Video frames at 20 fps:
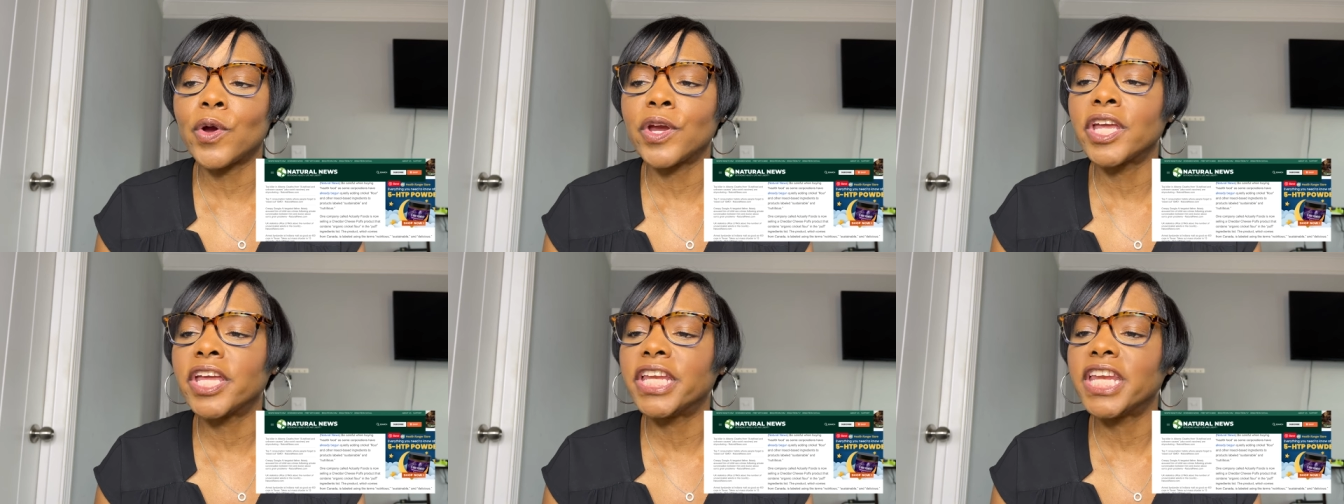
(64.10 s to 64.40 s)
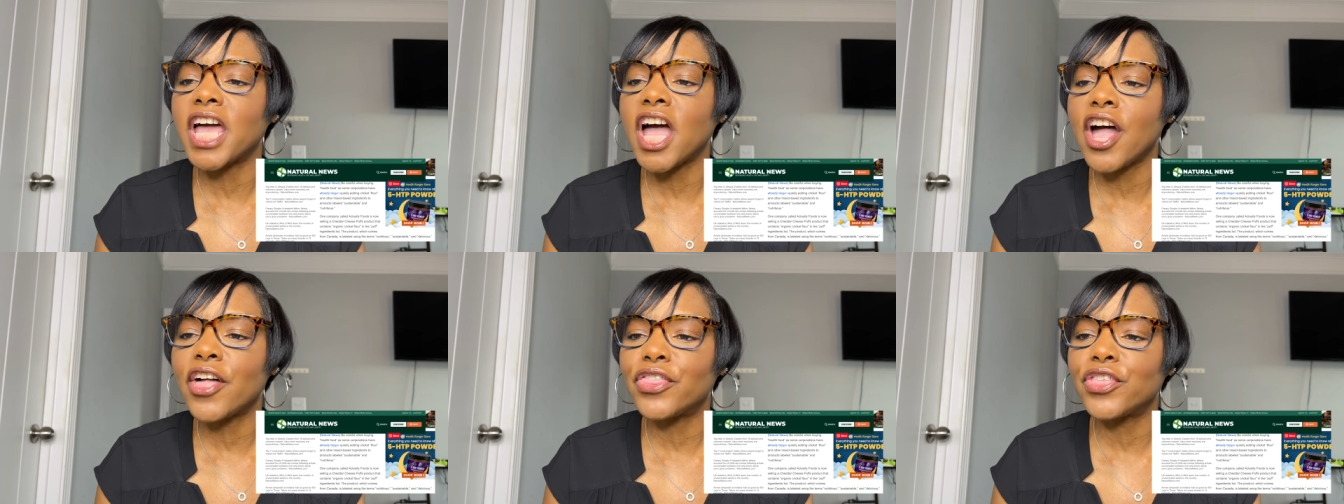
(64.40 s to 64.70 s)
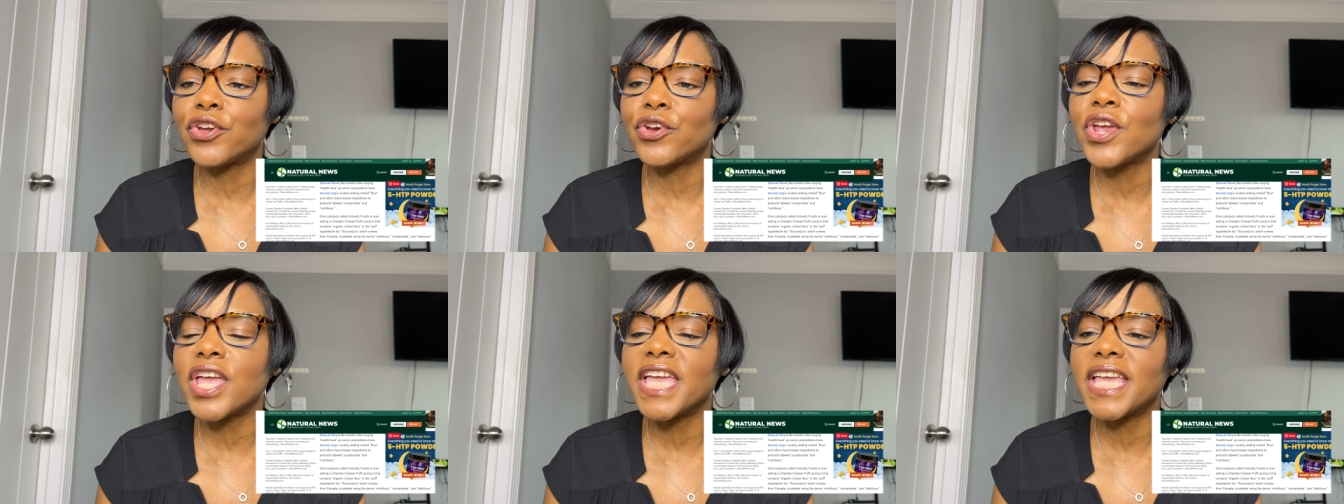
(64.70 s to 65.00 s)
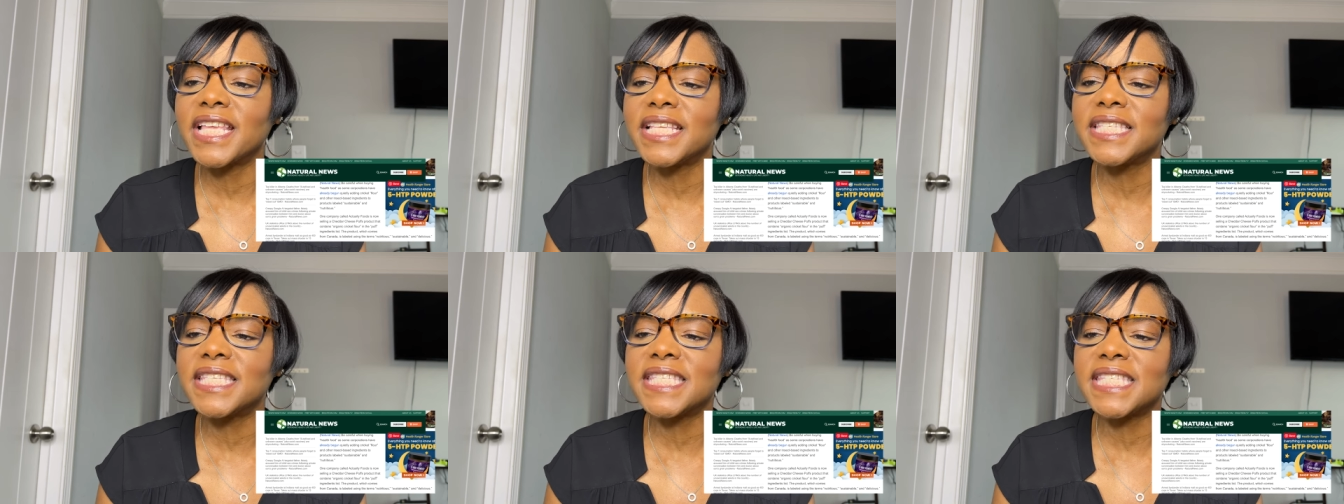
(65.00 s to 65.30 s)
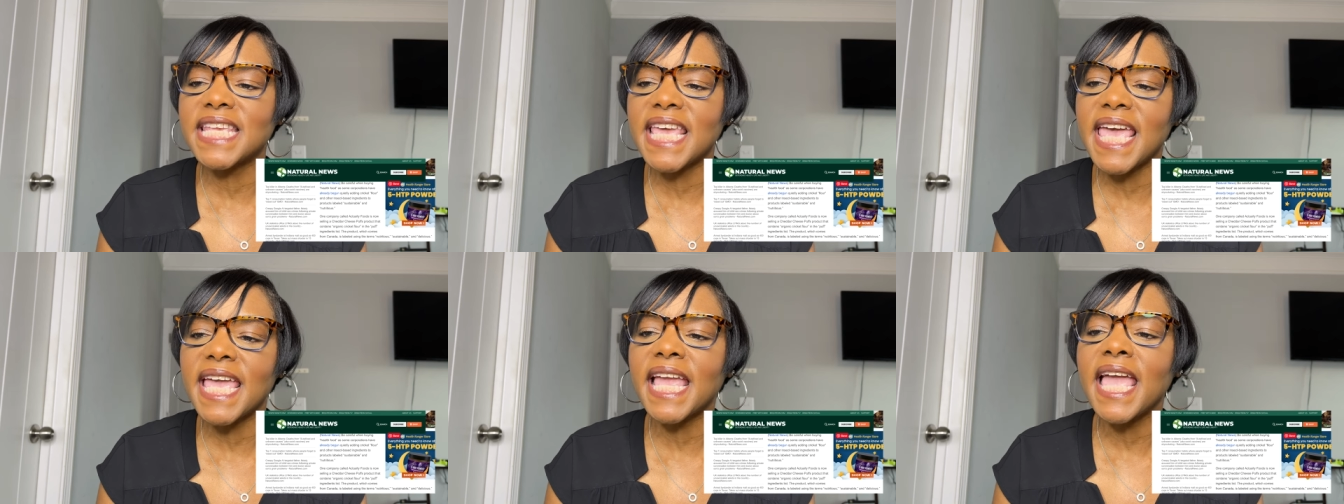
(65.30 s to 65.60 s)
and other
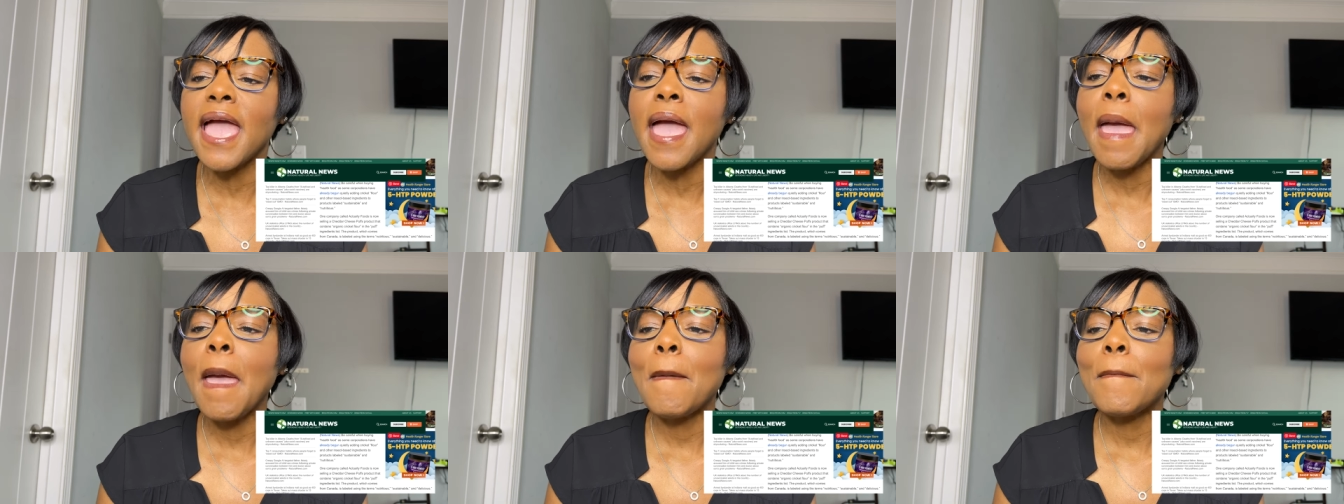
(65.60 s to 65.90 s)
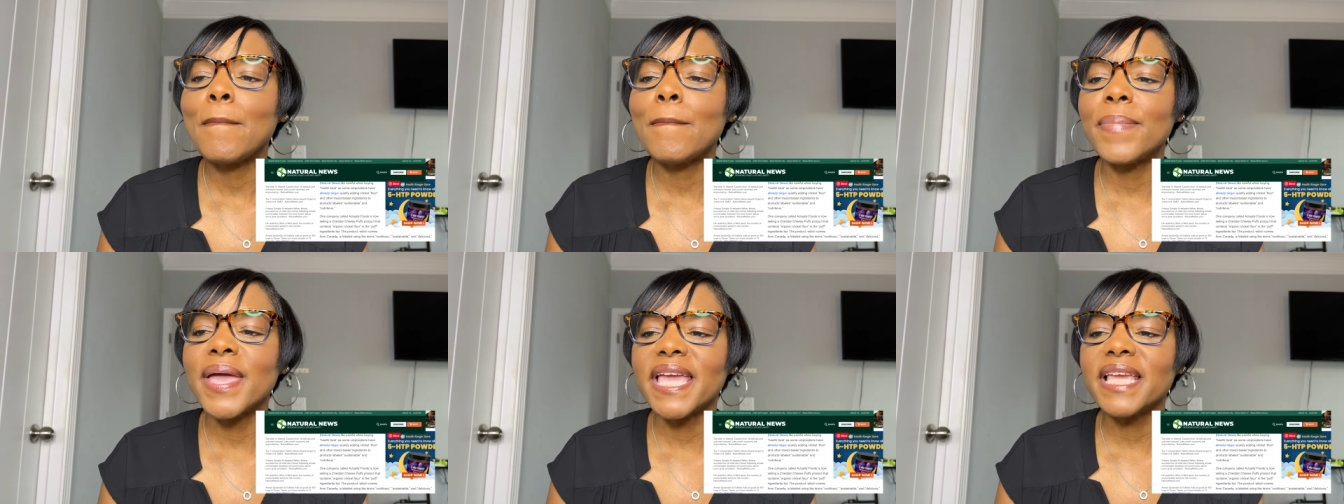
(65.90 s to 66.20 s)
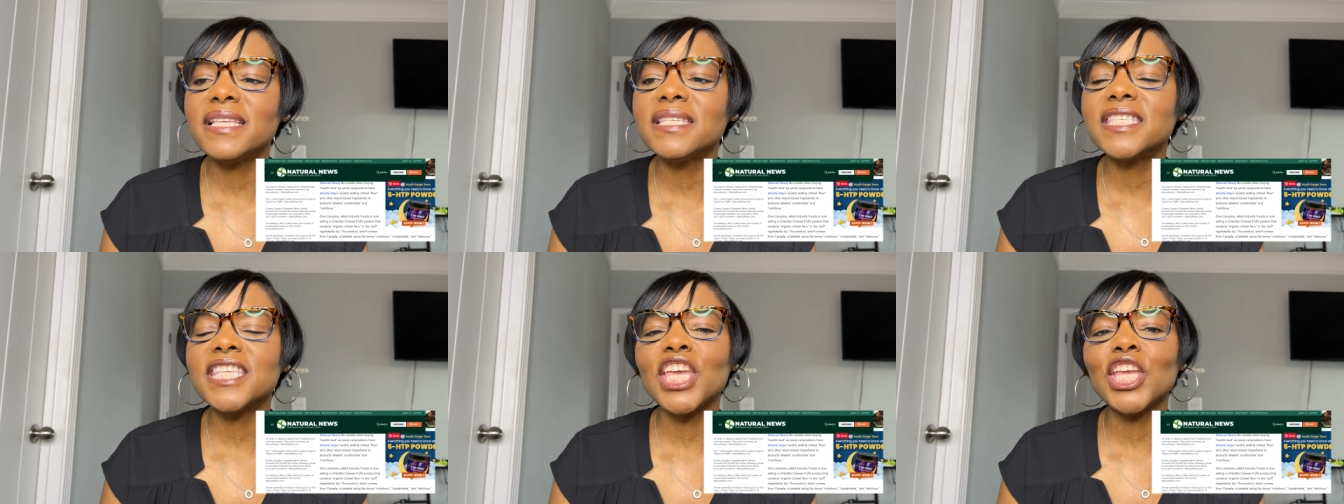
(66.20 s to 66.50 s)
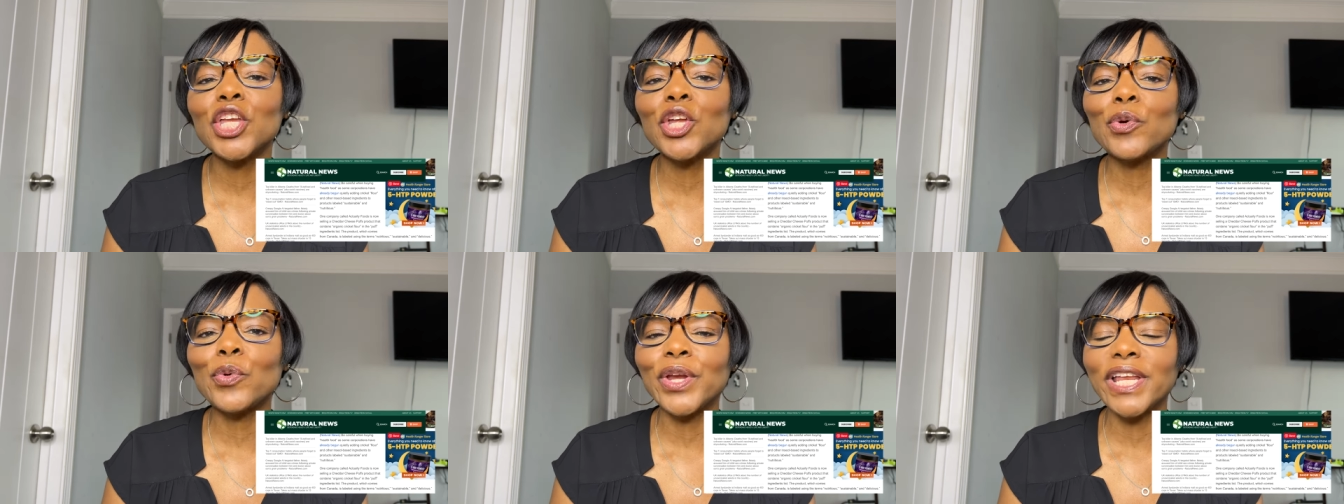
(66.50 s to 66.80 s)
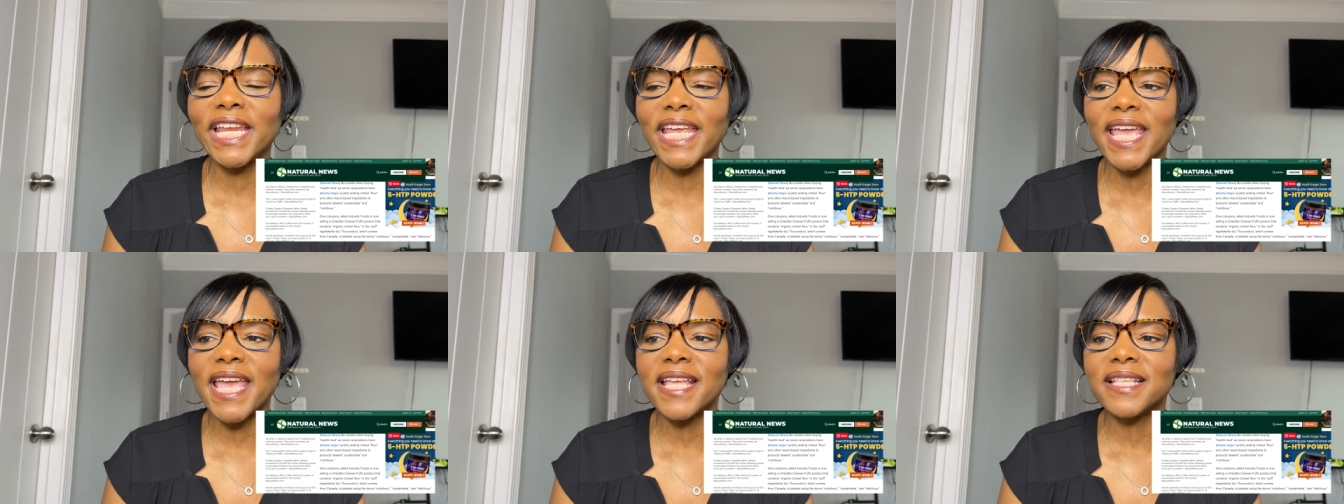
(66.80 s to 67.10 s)
insect-based
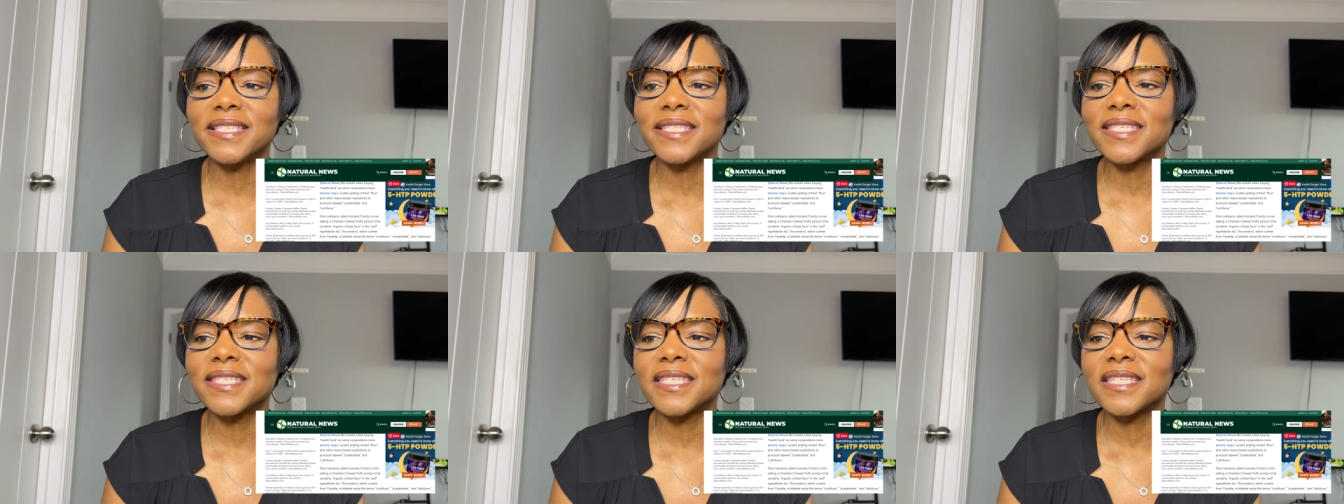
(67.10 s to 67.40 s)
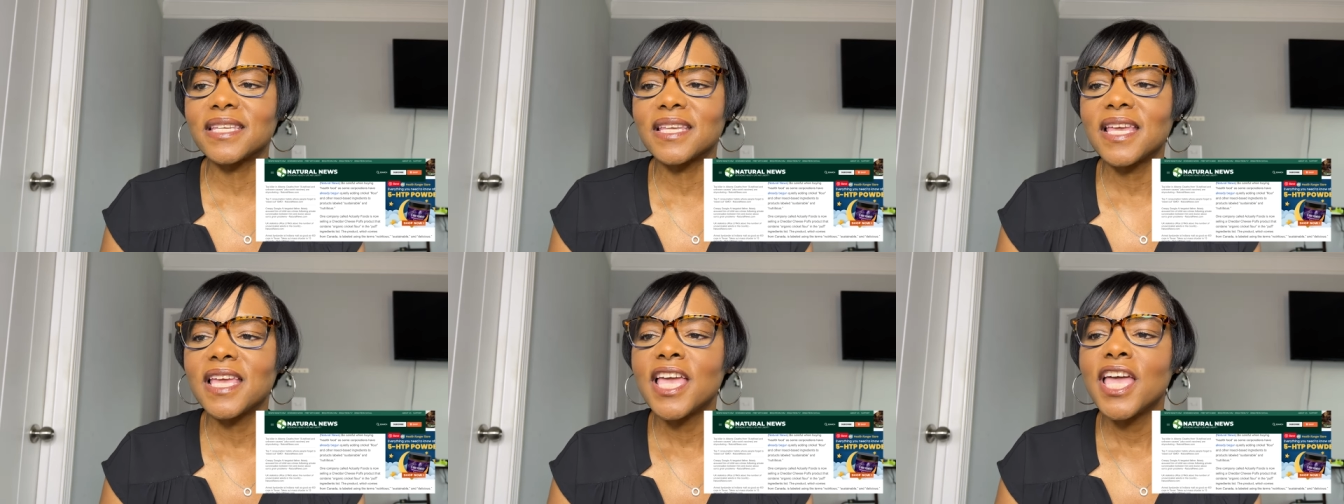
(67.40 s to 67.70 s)
ingredients